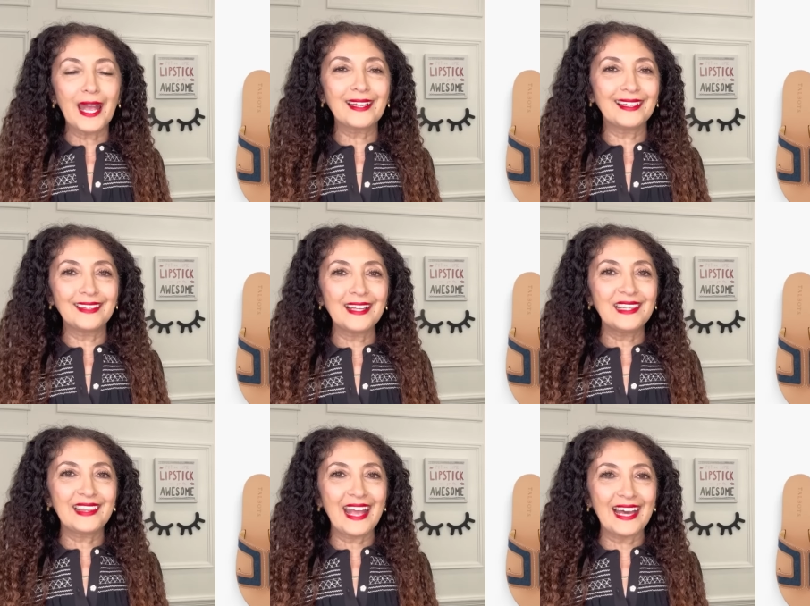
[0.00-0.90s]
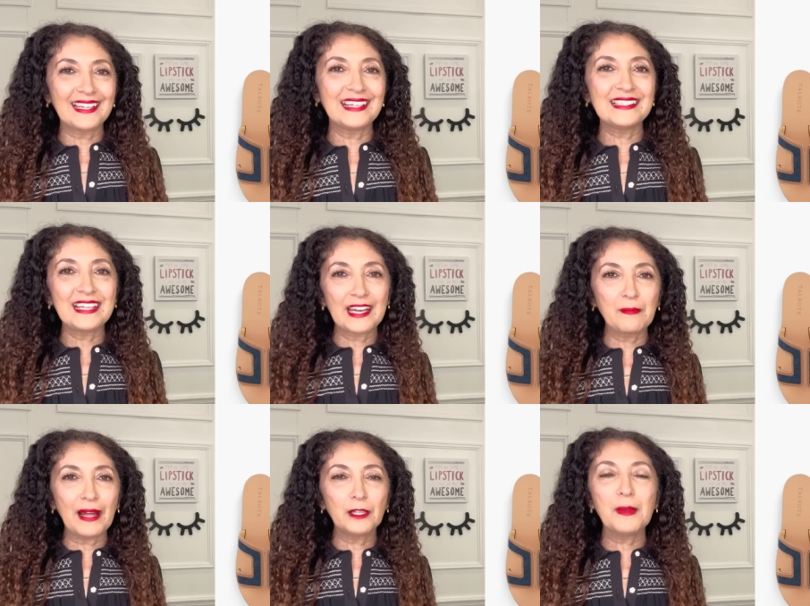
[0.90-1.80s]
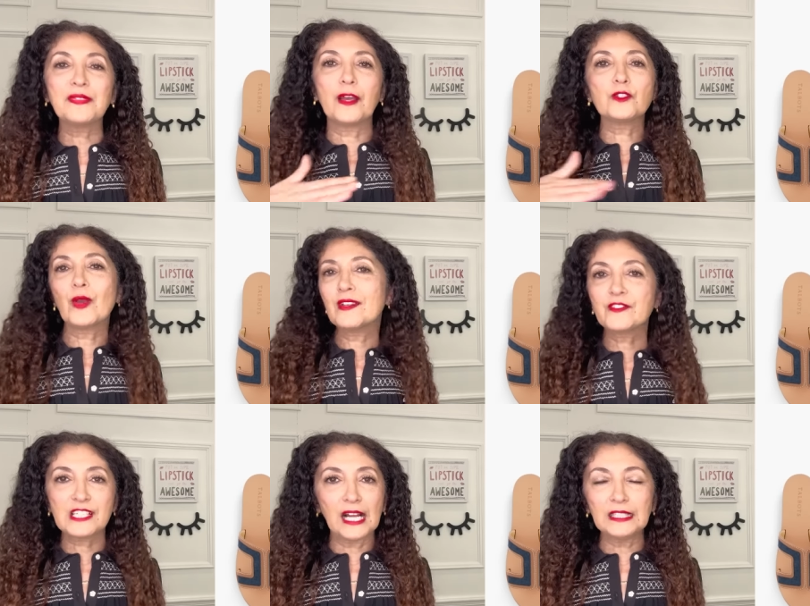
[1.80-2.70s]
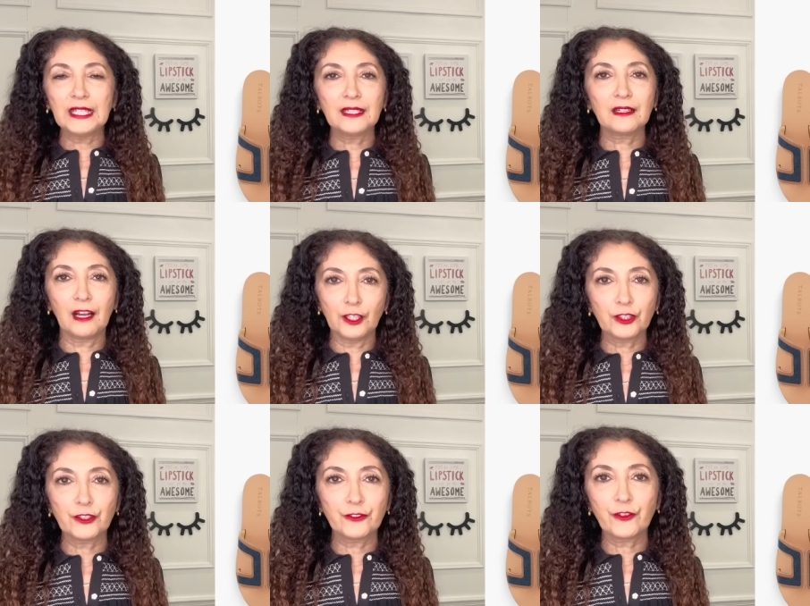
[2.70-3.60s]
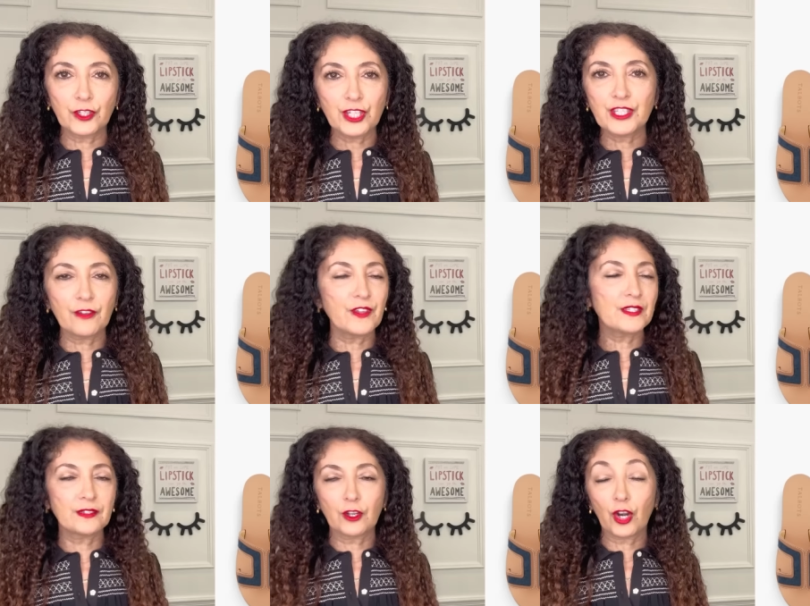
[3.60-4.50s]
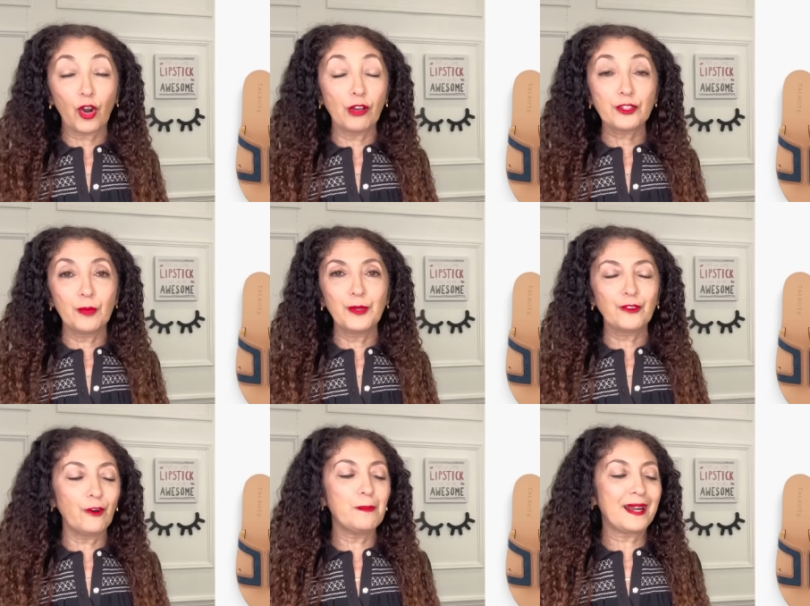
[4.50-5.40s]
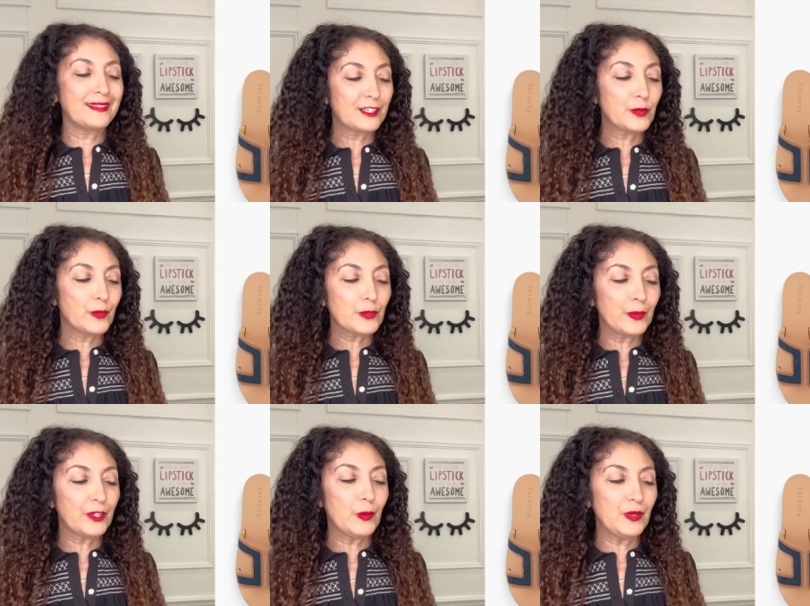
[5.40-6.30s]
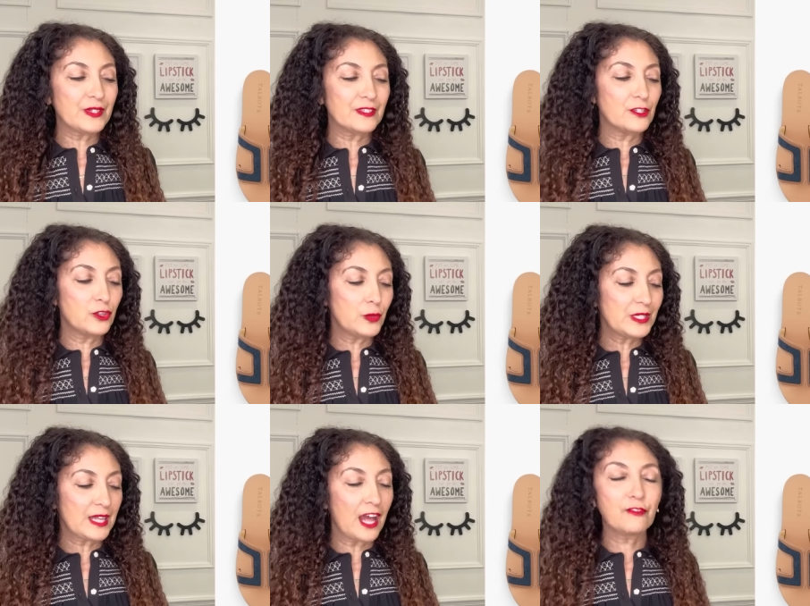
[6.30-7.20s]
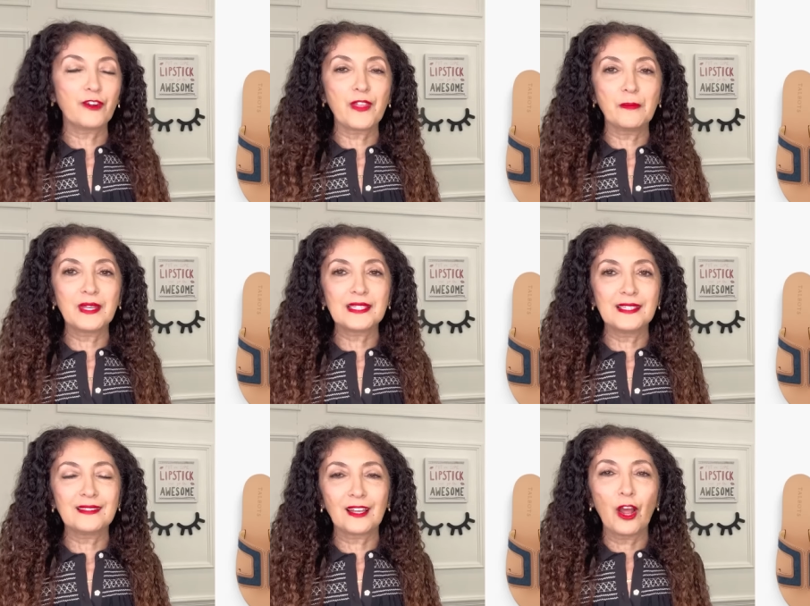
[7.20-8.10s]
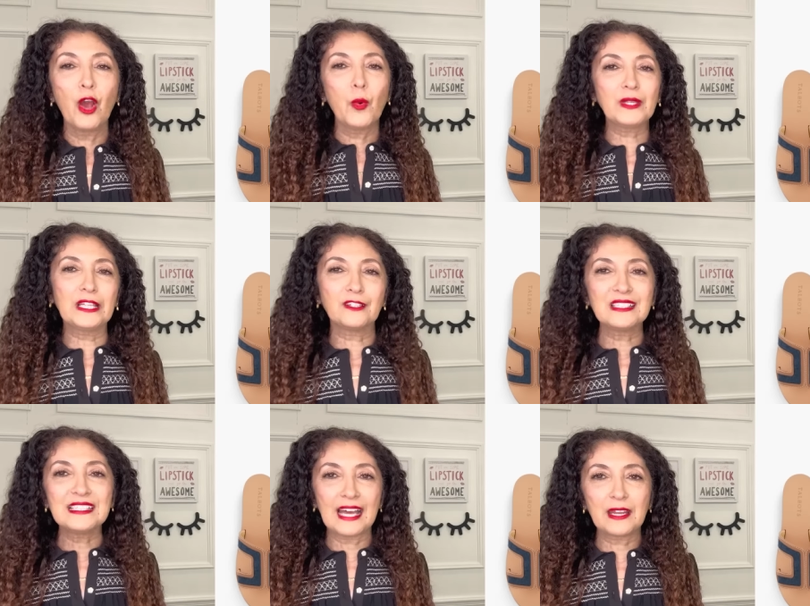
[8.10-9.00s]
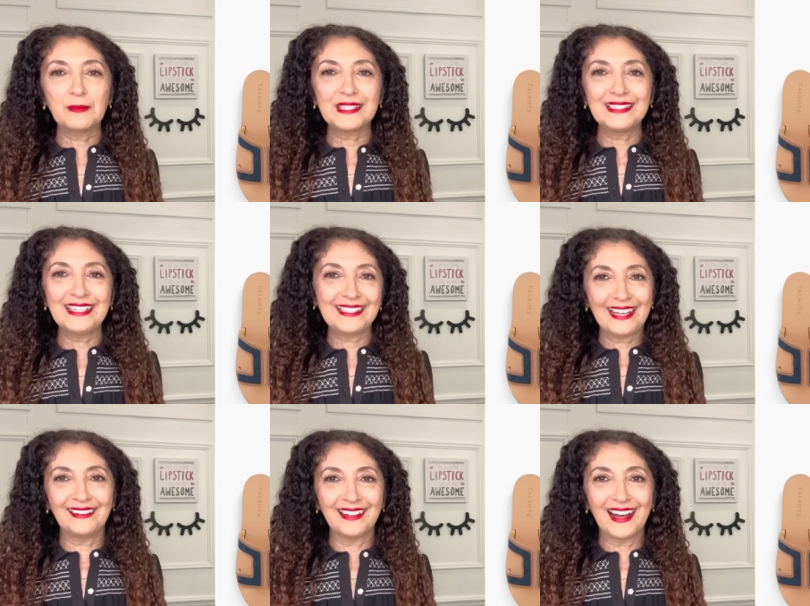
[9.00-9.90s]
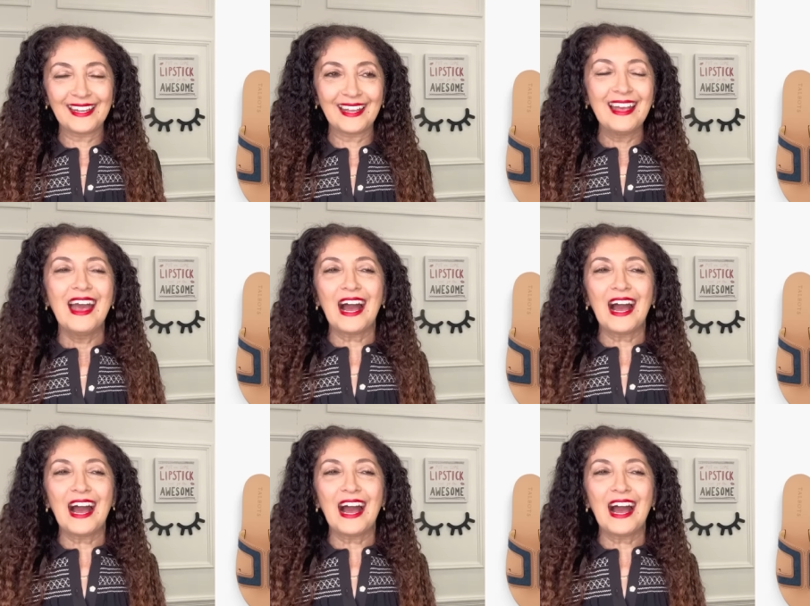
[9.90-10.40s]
And I like that they added a denim element. They also have solid colored versions of this that are also beautiful. But I think this one was really cool. This is a new style for them this season with a little denim detail on it.